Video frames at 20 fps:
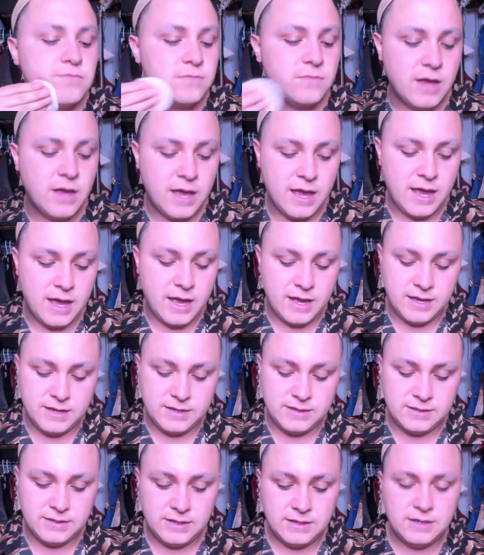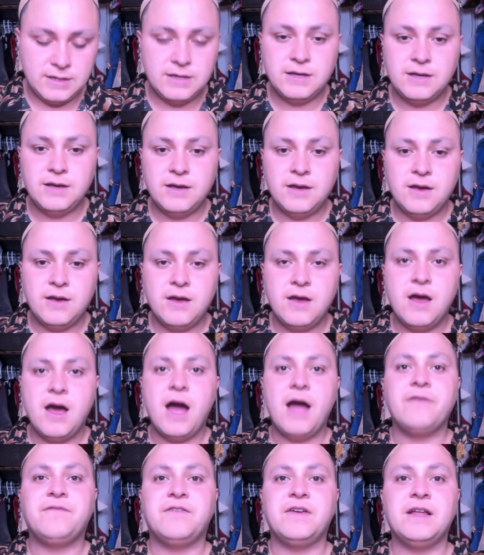And
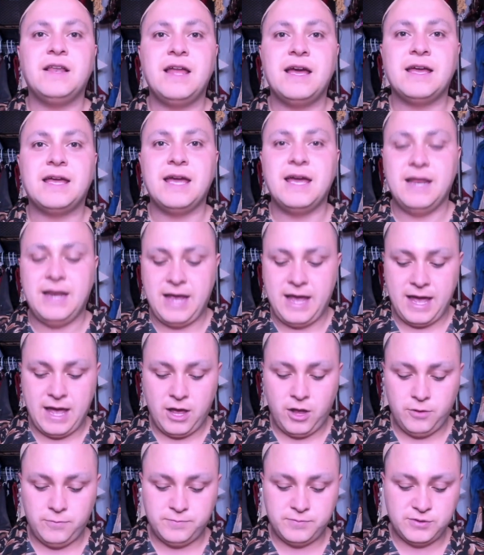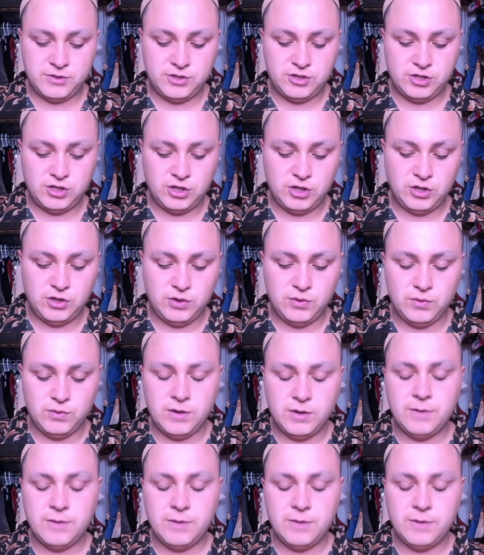I feel like it helps to